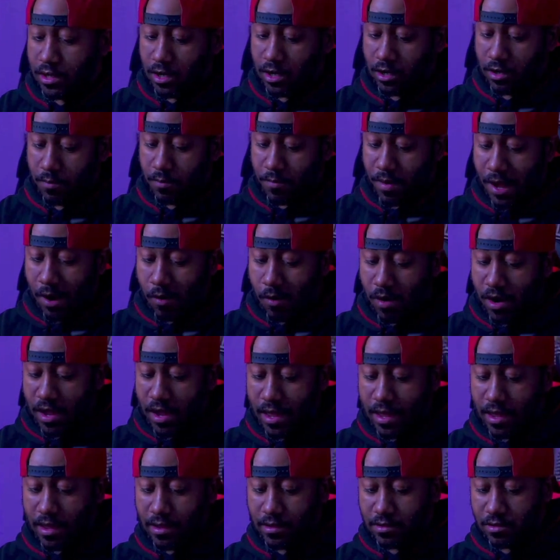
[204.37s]

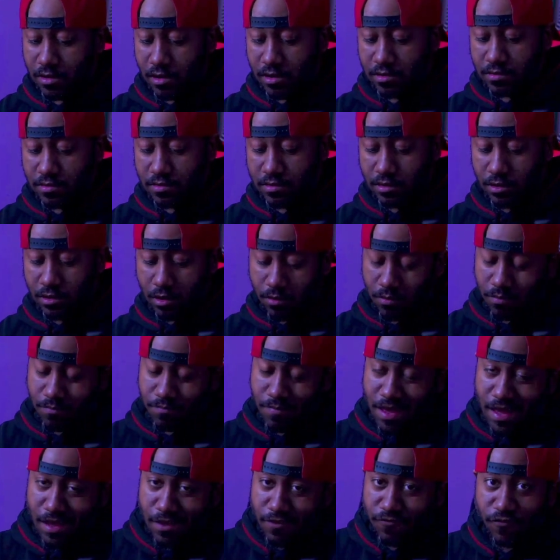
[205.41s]
PowerA does,
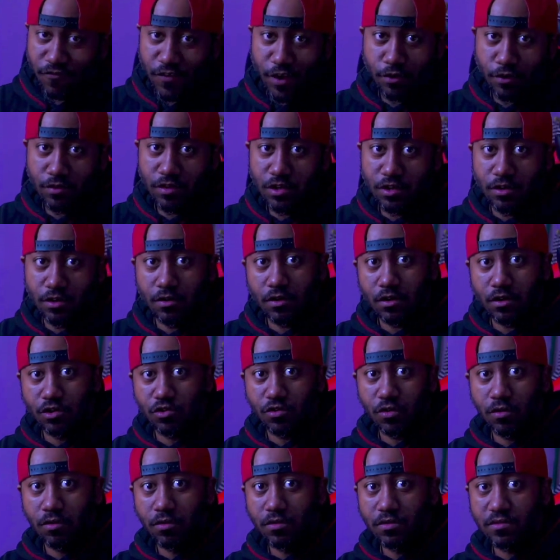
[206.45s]
make fairly good
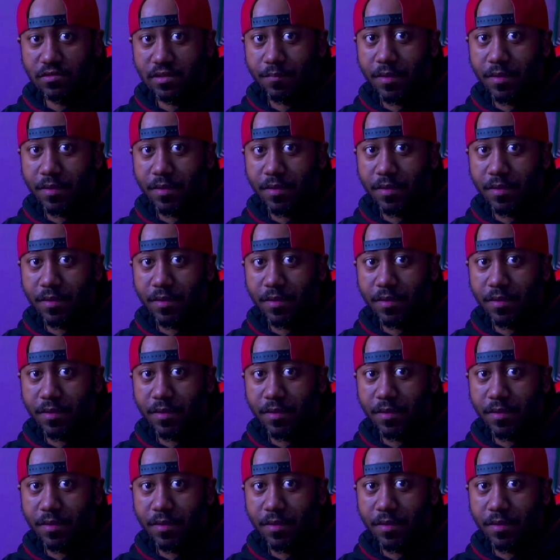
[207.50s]
controllers.